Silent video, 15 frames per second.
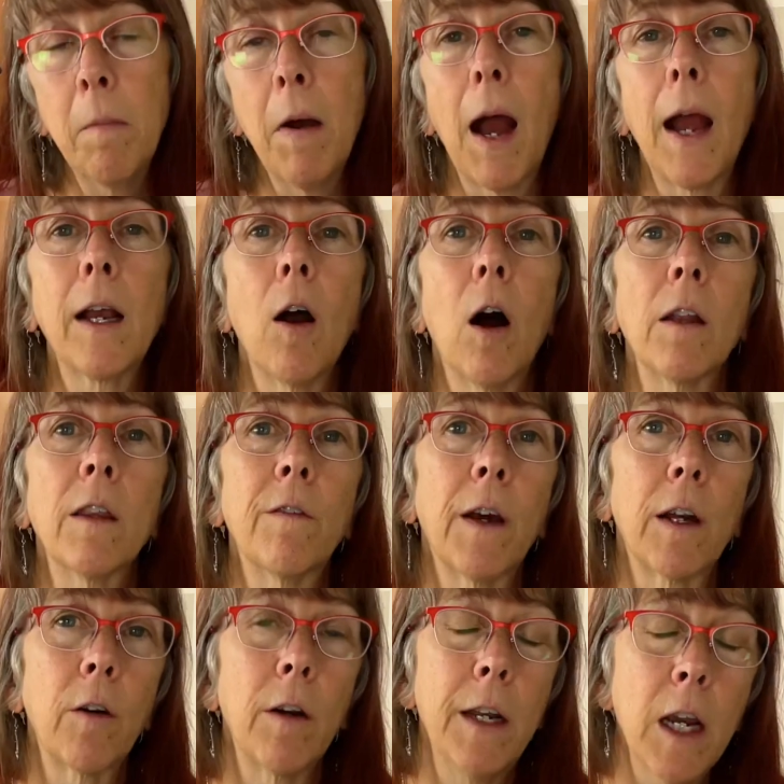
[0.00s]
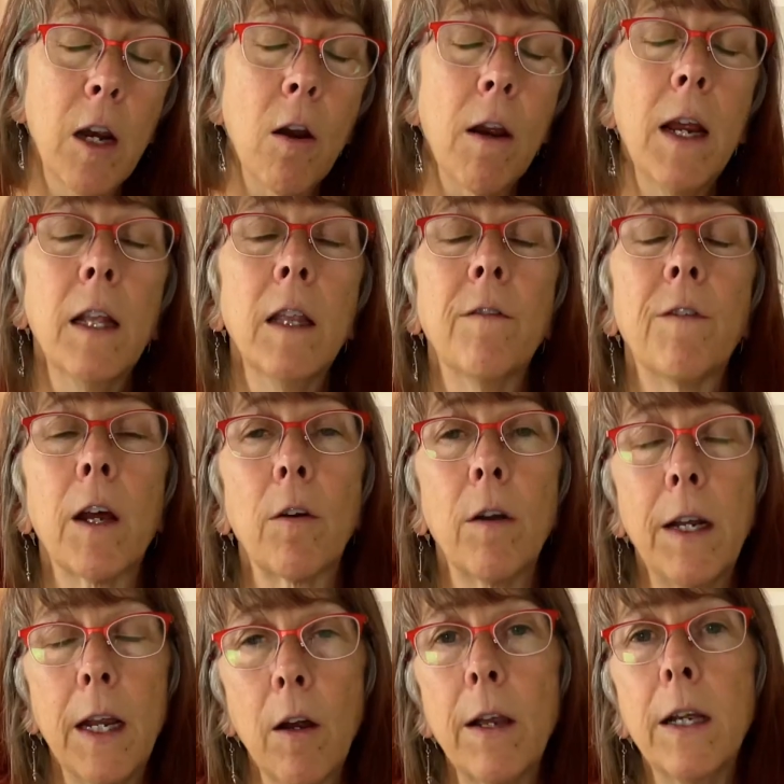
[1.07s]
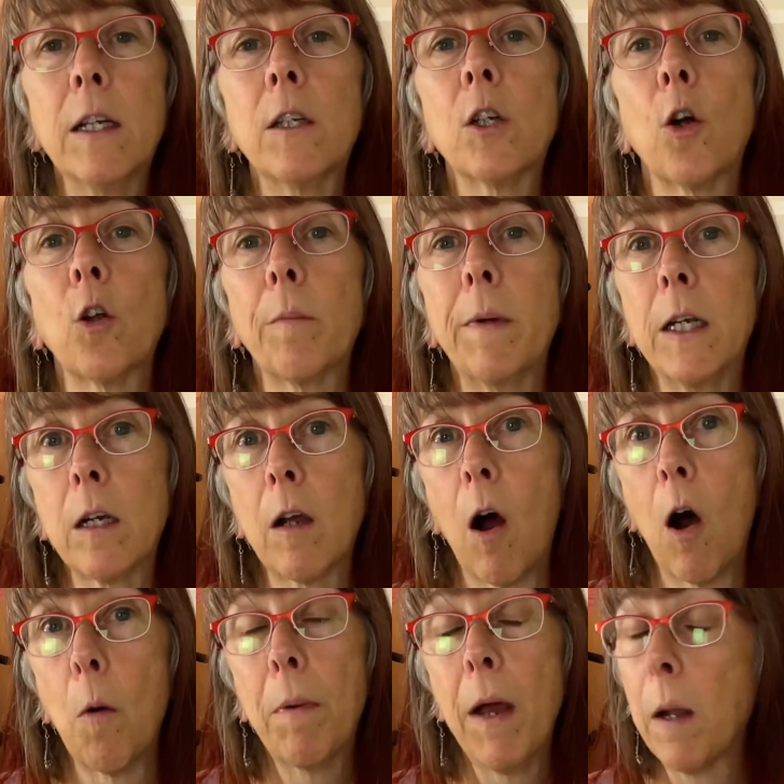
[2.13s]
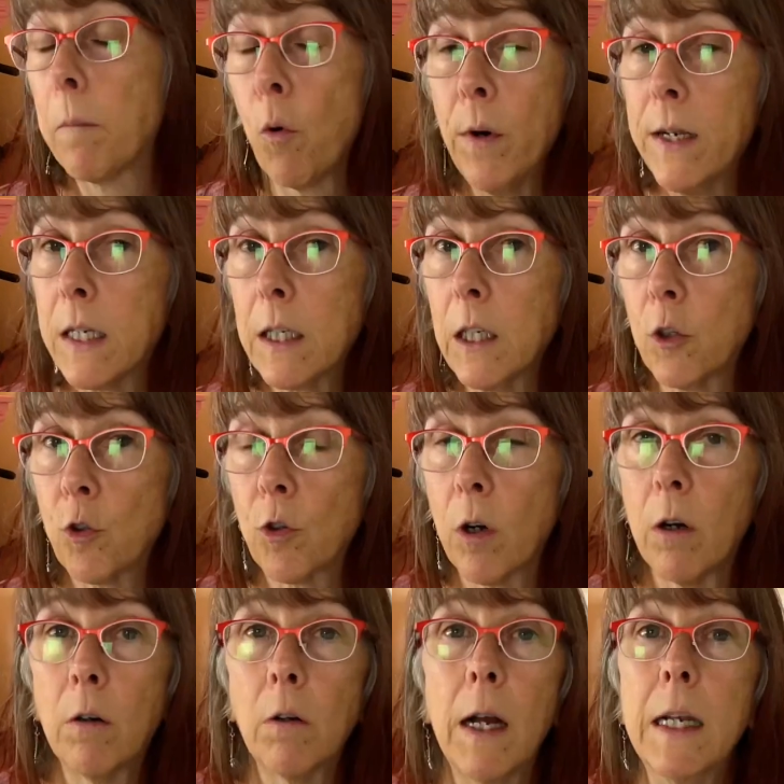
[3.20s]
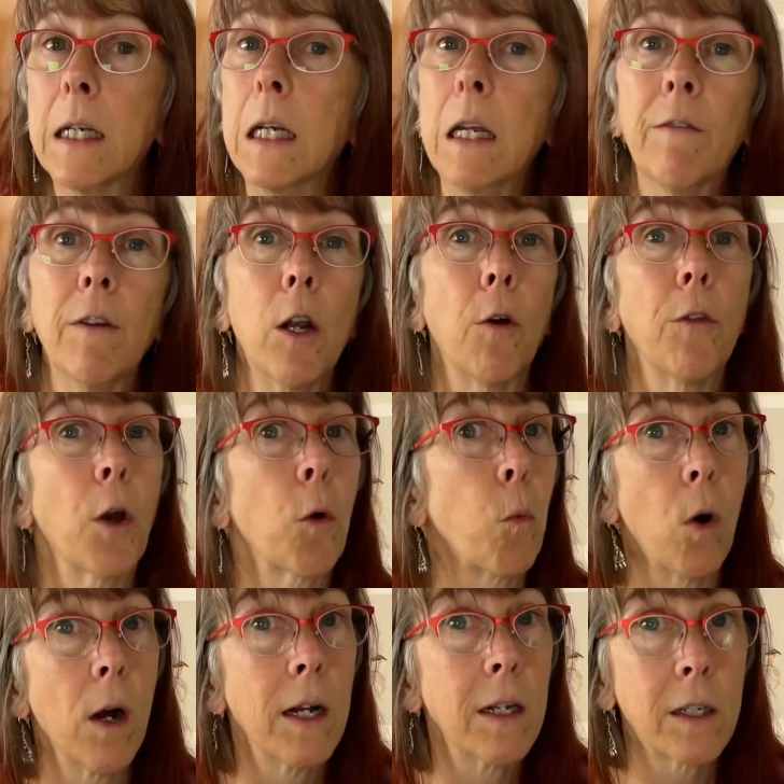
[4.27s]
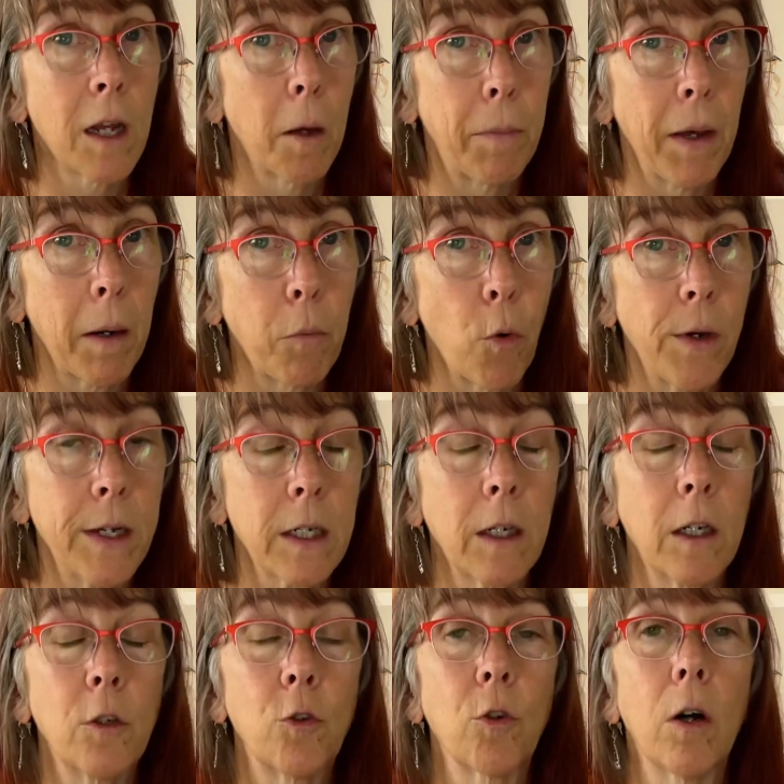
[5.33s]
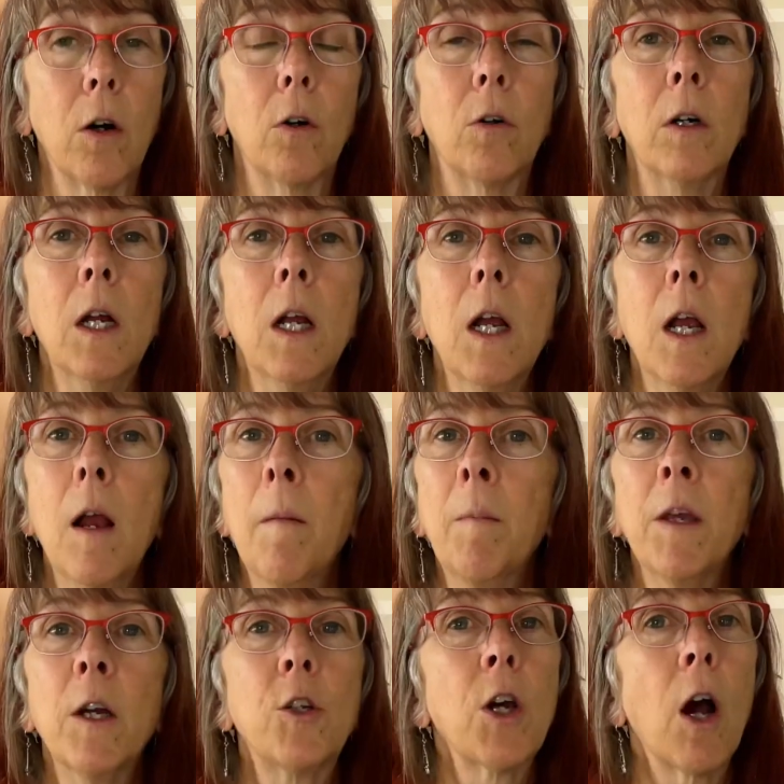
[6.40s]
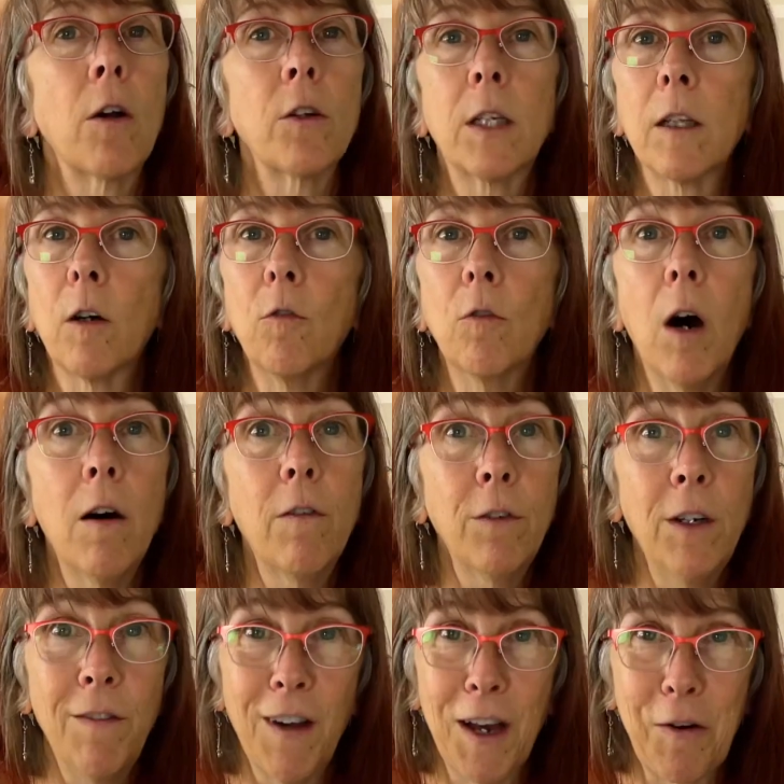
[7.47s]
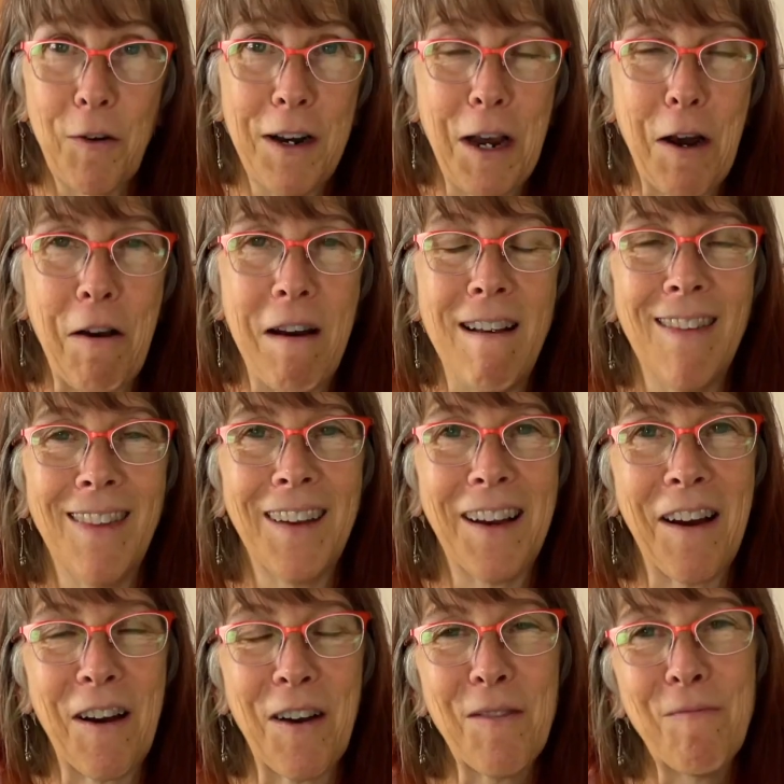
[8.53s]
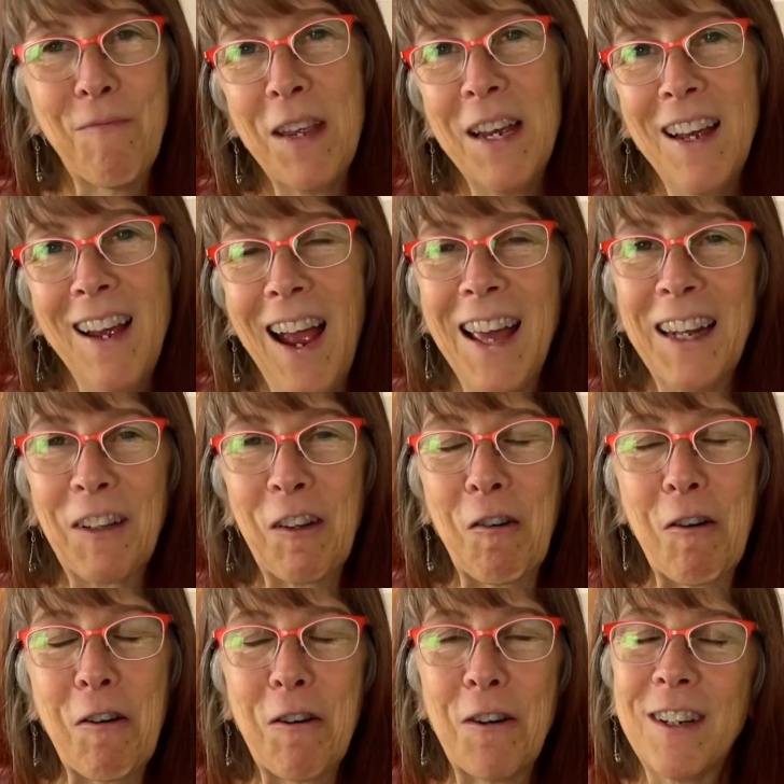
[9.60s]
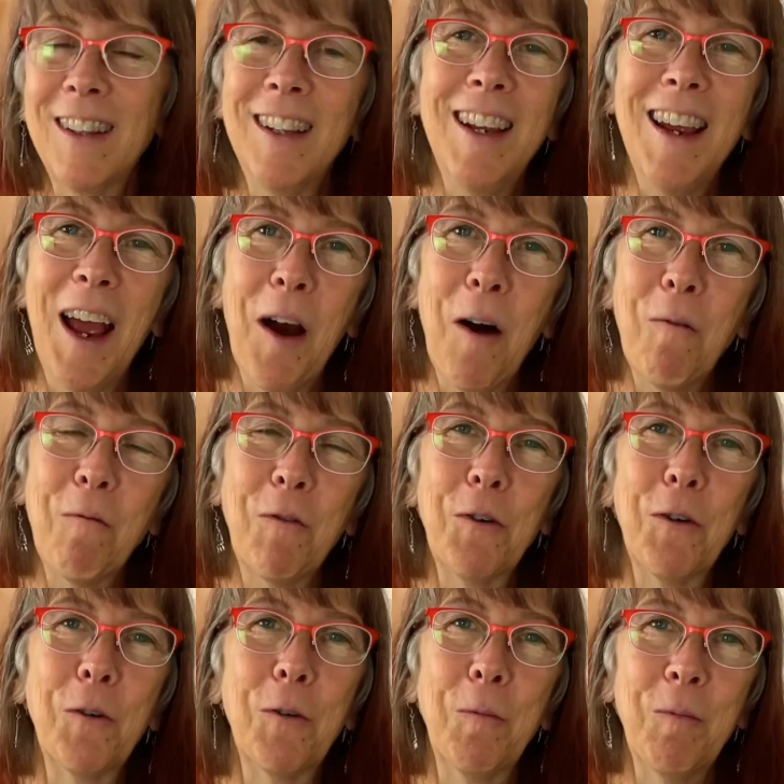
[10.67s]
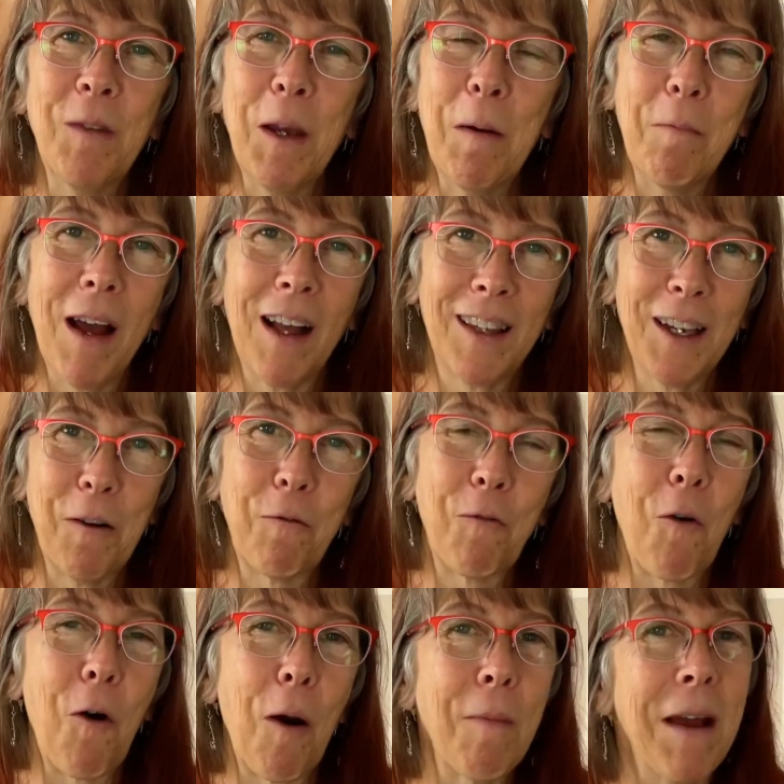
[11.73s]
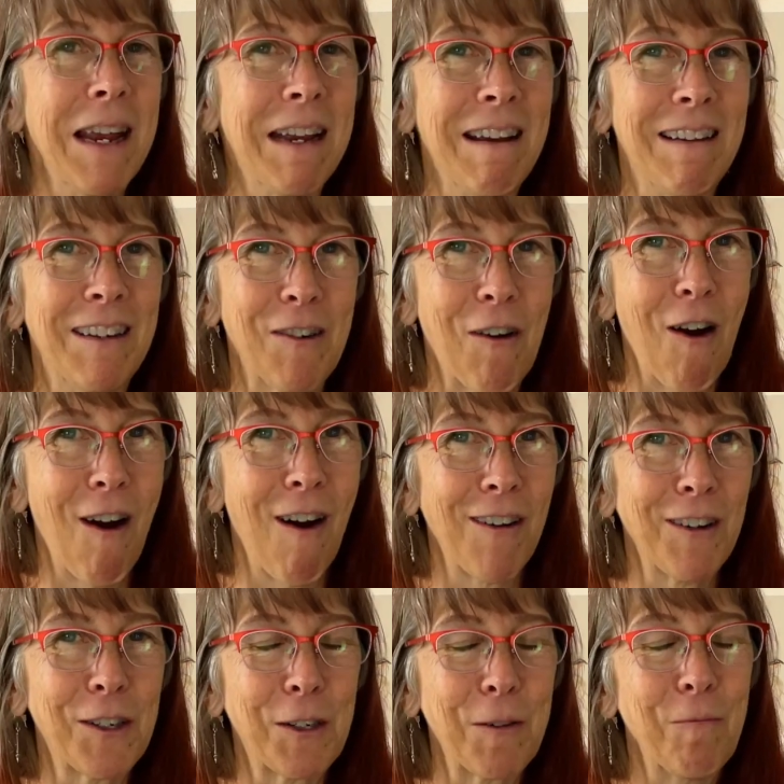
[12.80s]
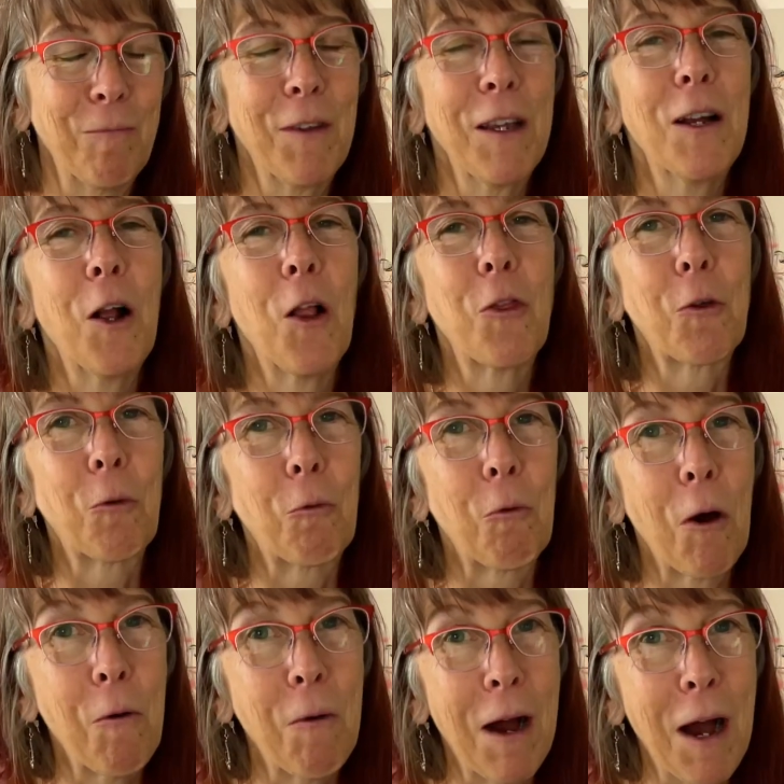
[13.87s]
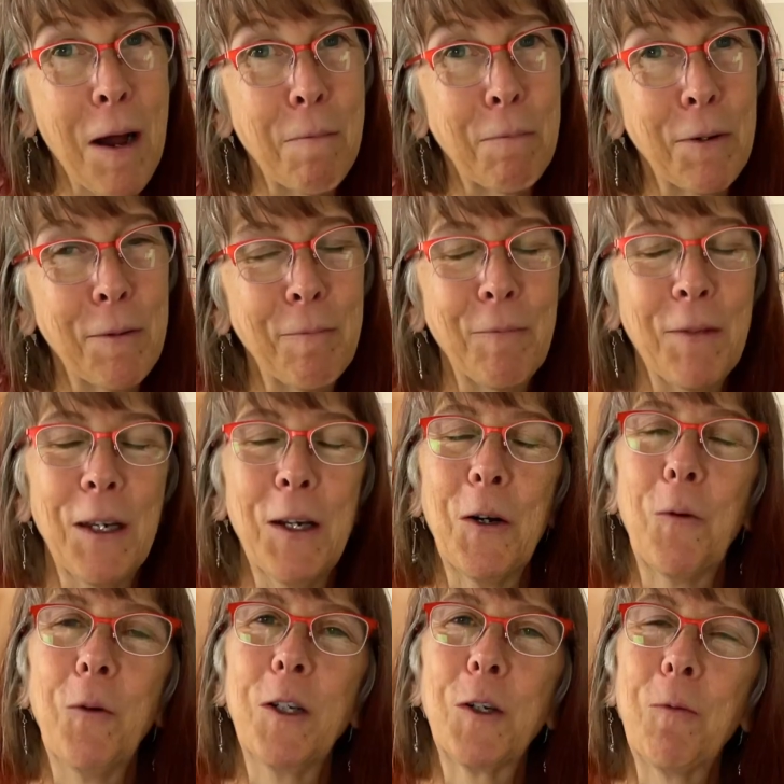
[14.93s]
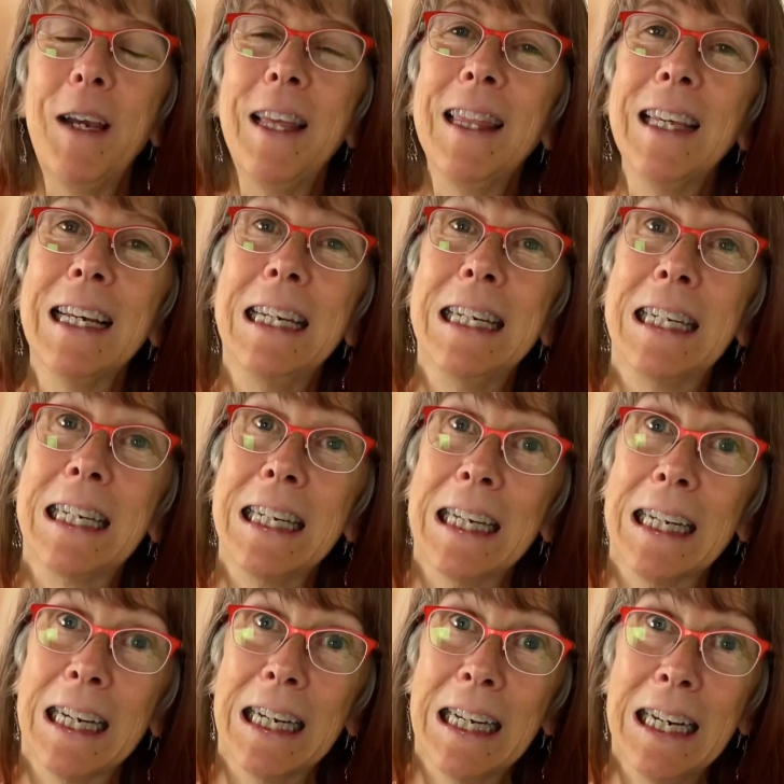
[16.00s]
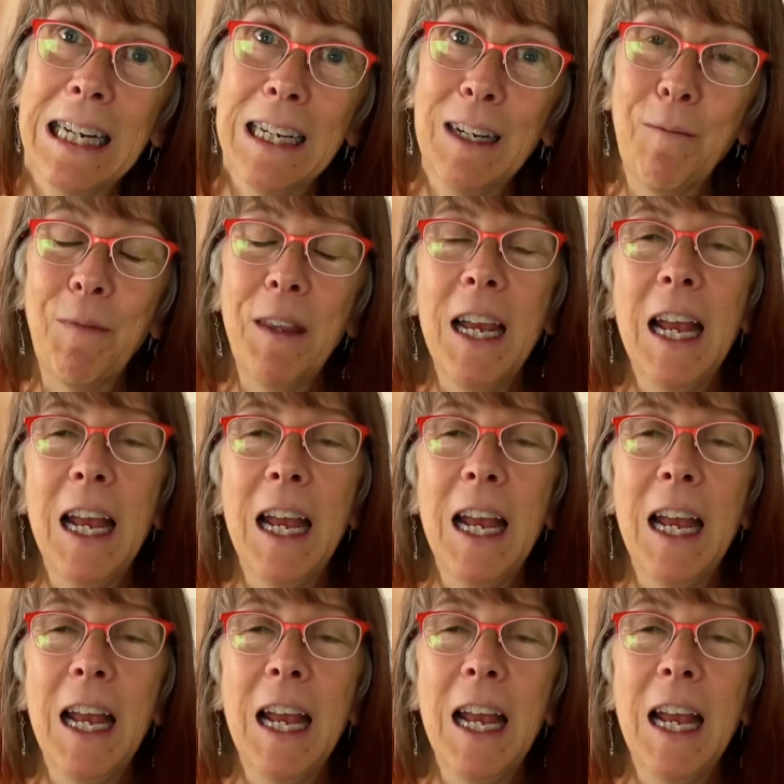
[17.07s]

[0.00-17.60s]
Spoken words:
I called the veterinarian. The veterinarian told me to call pet poison control. I didn't even know there was a pet poison control. Talked to the lovely veterinarian there and learned the helpful method for making dogs throw up, which we then did.